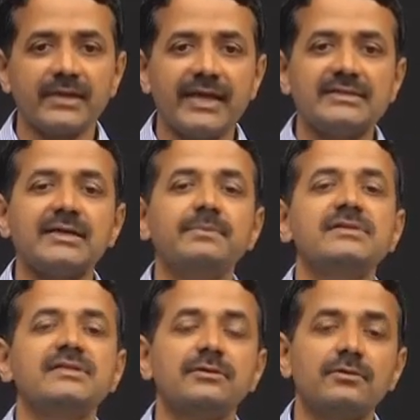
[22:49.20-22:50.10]

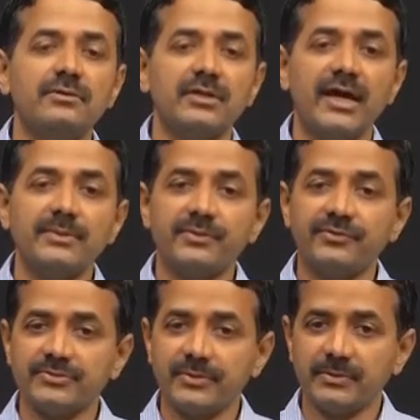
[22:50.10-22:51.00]
Examples include
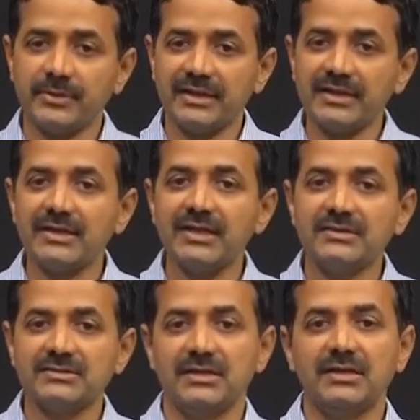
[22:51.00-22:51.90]
hypophosphatemic
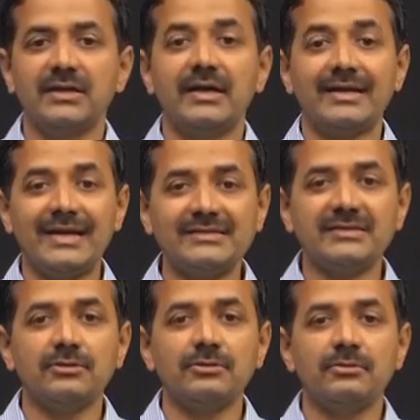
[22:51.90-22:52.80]
rickets, Rett
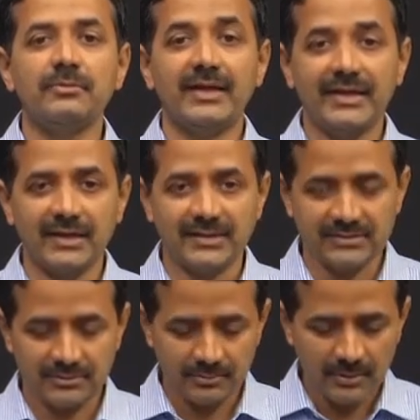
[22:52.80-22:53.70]
syndrome and Gaucher
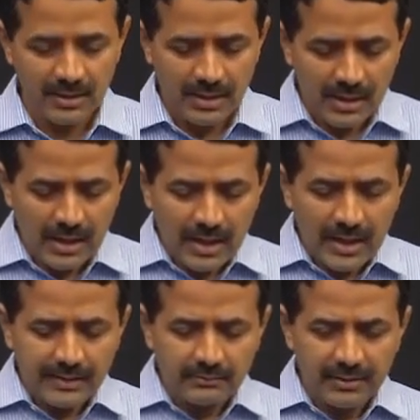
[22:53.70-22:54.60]
syndrome.
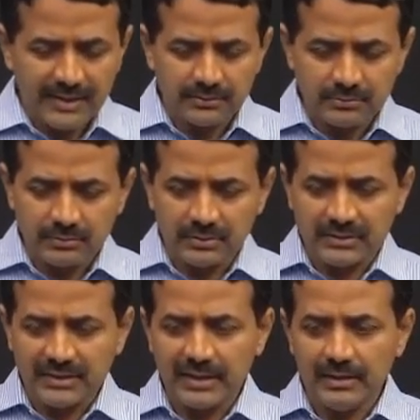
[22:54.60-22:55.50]
I would like to
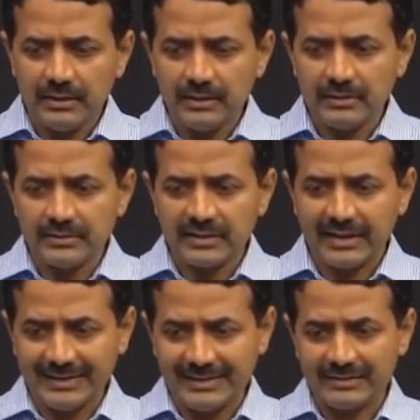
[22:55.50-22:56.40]
tell the
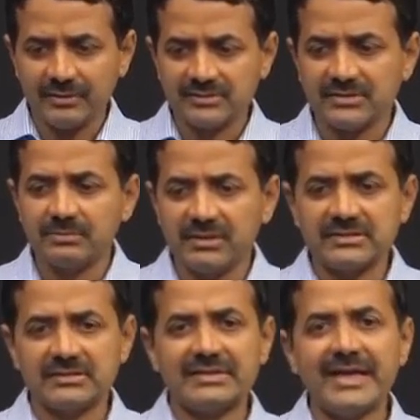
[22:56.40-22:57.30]
current concept
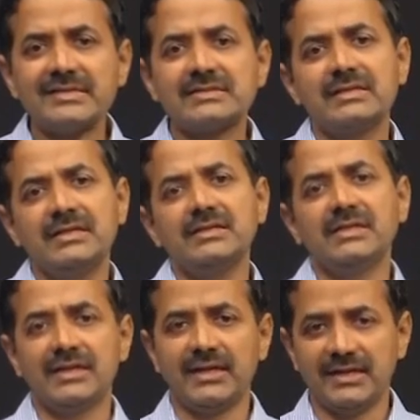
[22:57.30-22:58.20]
is X linked
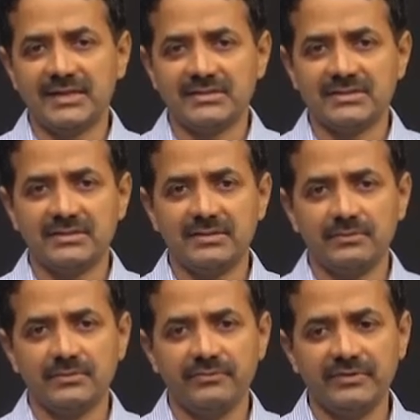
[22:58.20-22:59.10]
inheritance.
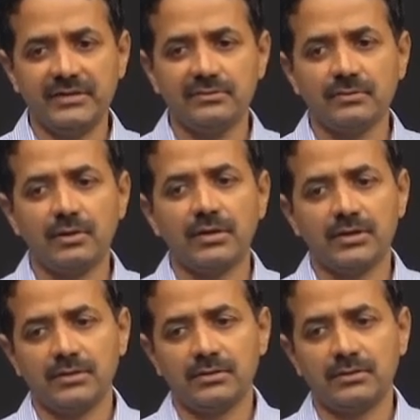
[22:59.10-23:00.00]
We do not
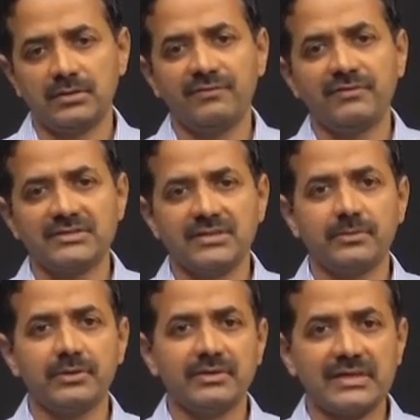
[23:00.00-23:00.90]
uh, differentiate
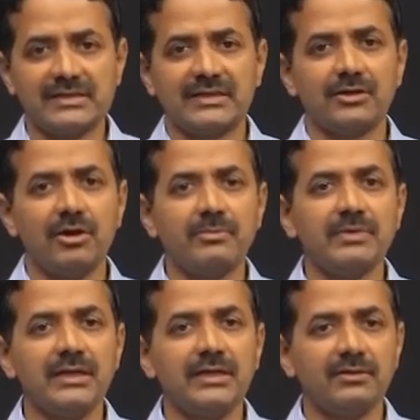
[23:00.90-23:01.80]
between X linked
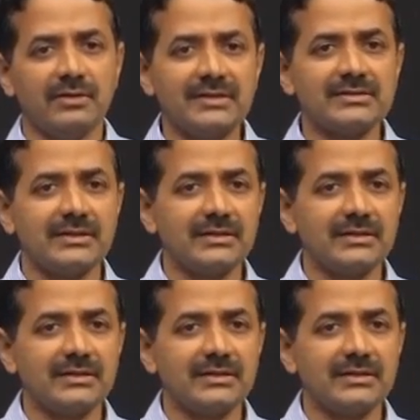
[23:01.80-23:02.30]
dominant or X